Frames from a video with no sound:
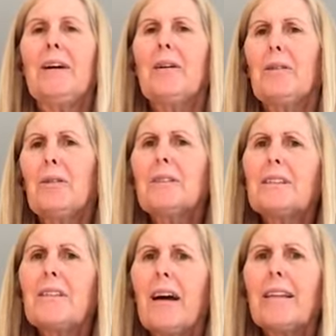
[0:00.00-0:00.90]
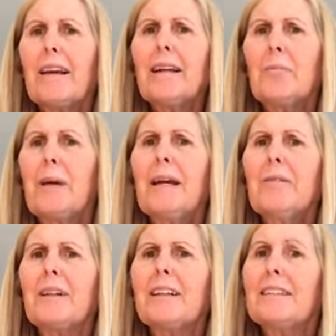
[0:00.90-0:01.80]
who looks a lot like a
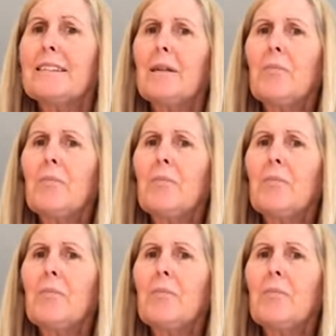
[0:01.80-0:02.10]
penguin in some